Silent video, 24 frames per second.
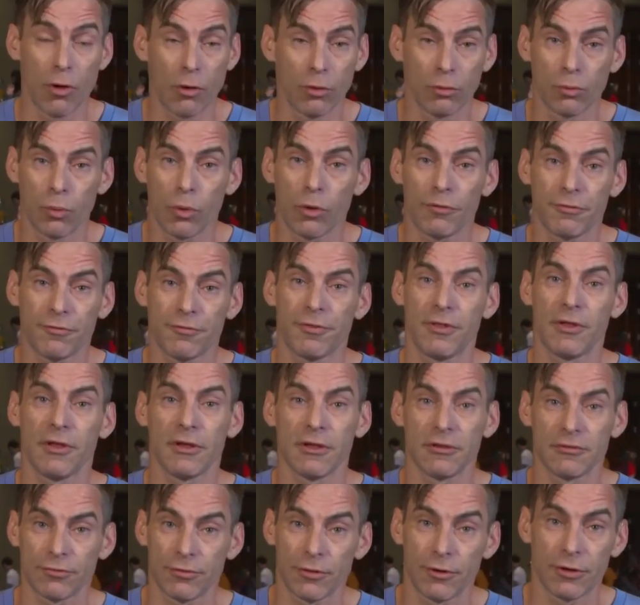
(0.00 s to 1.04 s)
the lone wolf
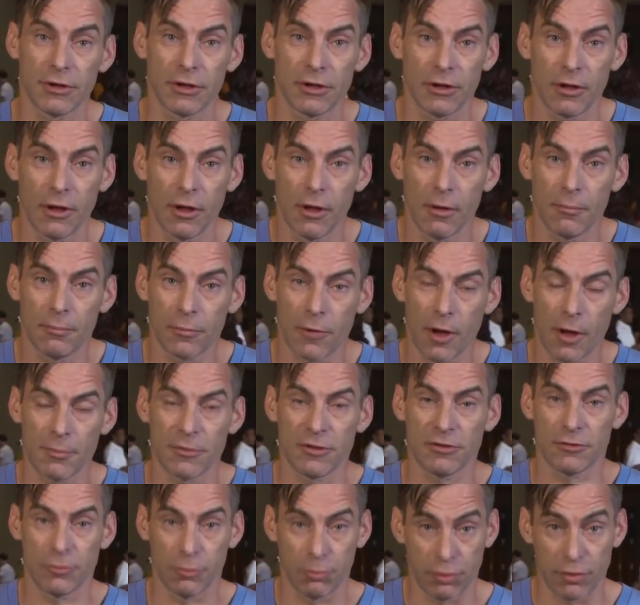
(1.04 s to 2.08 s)
thing is really
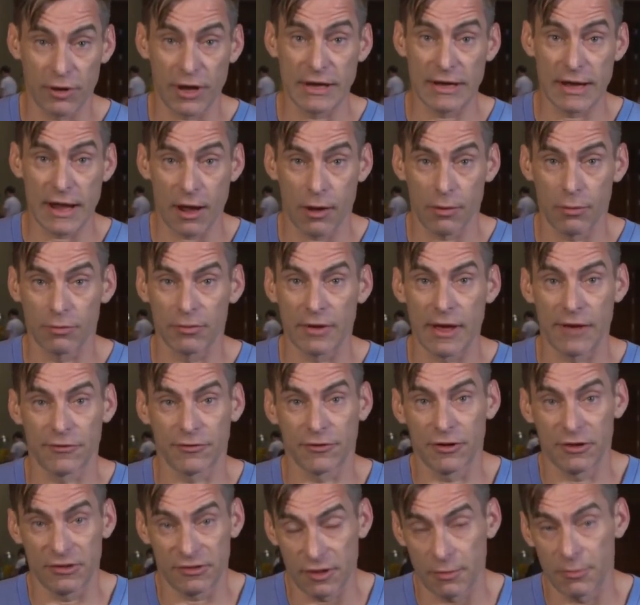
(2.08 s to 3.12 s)
come into play now
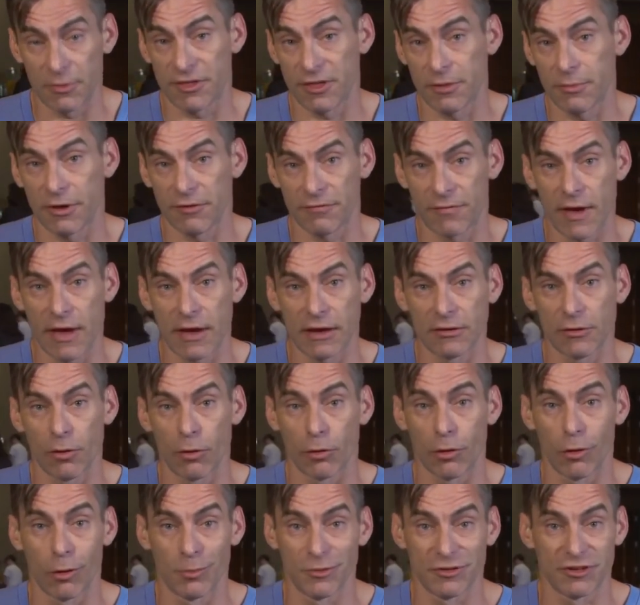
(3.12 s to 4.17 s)
after the Timothy McVeigh and
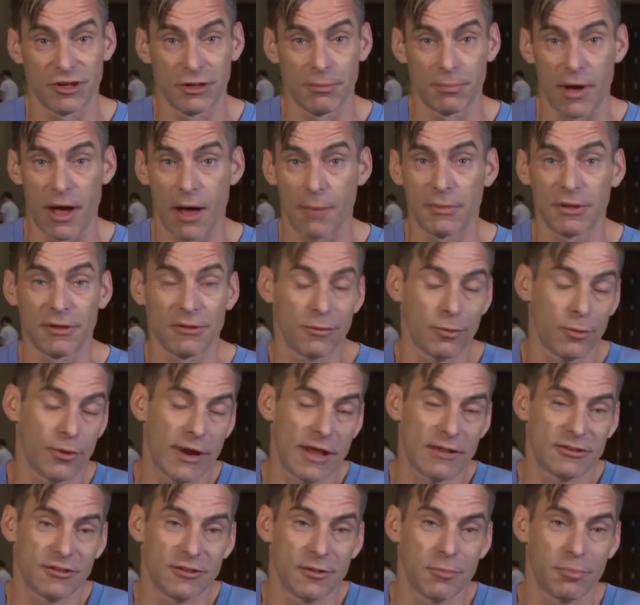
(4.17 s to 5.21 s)
Oklahoma City bombing, to
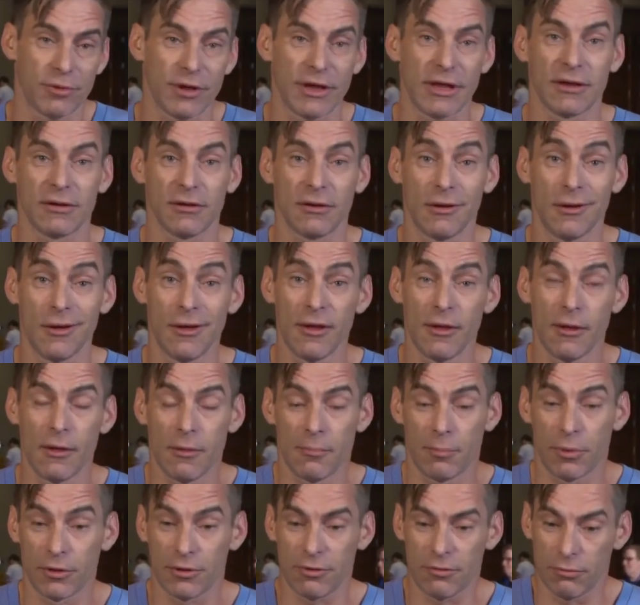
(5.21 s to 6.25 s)
where that's the plan.
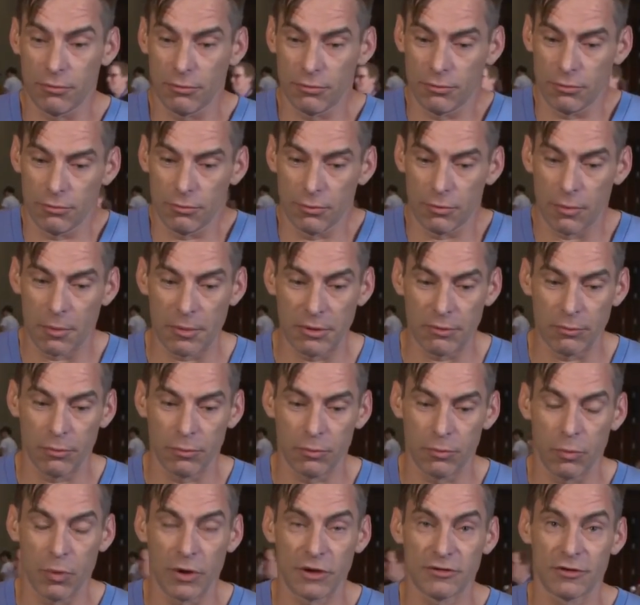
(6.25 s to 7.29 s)
But I
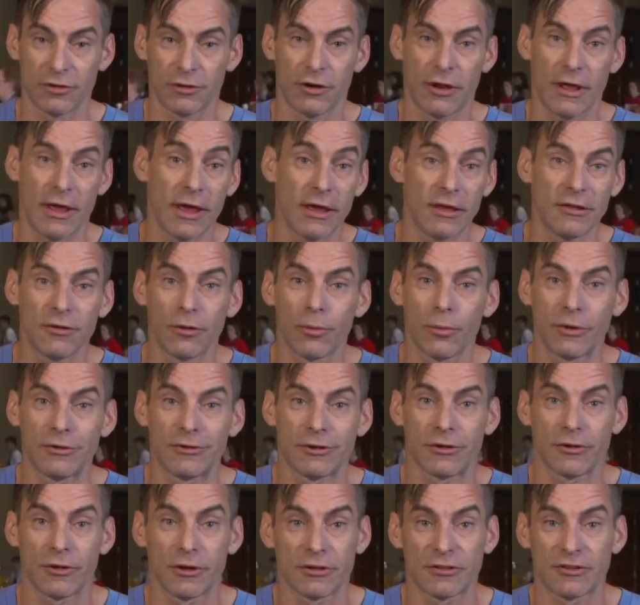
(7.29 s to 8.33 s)
mean, when is it going to end, or
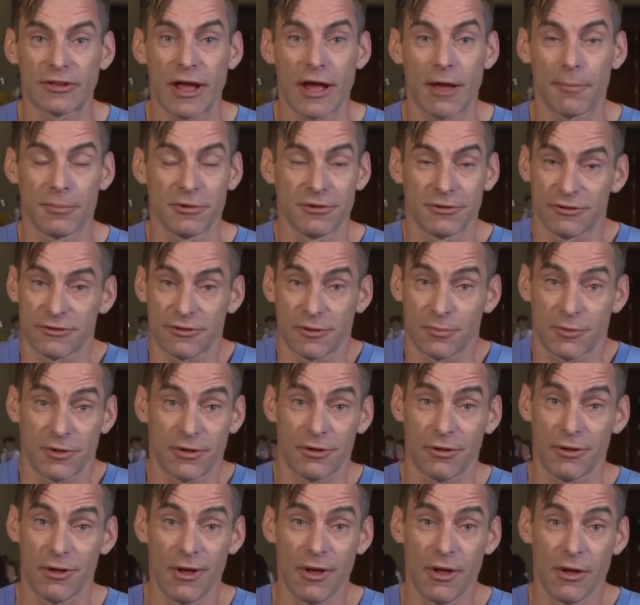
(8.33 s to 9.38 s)
when is it going to stop? Is
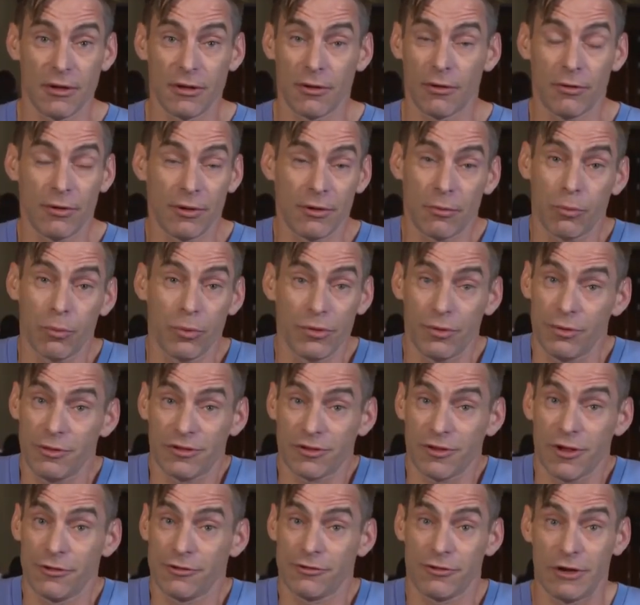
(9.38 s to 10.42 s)
something, you know, like
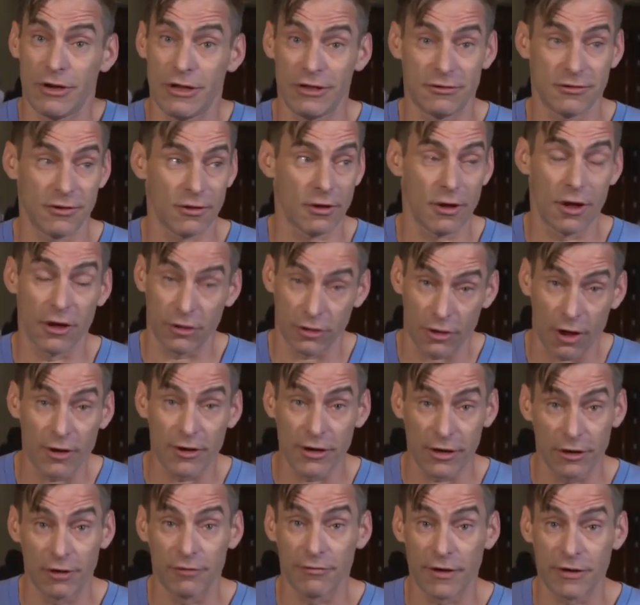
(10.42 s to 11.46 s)
this country needs a
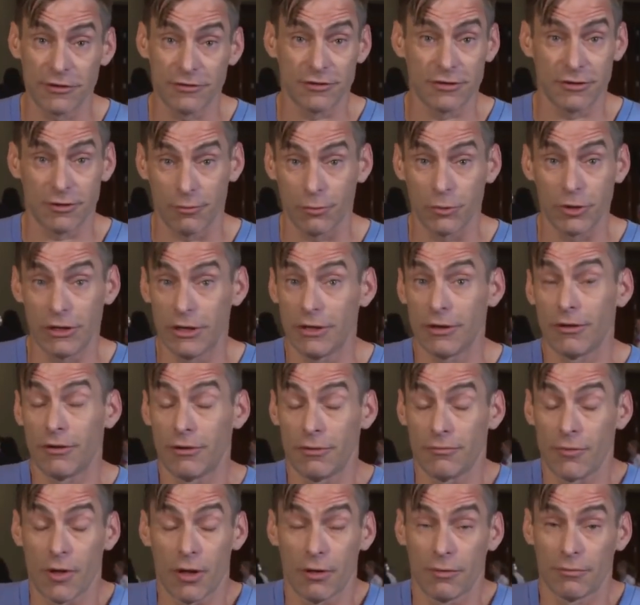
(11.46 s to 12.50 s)
gun intervention. We need
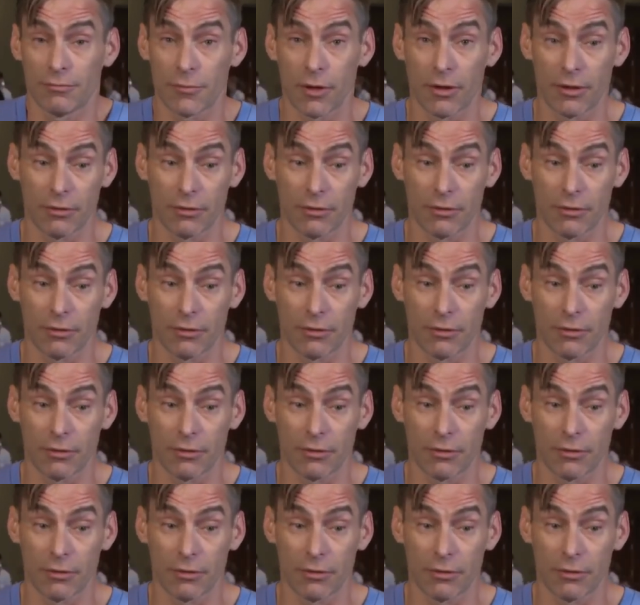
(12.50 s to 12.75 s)
a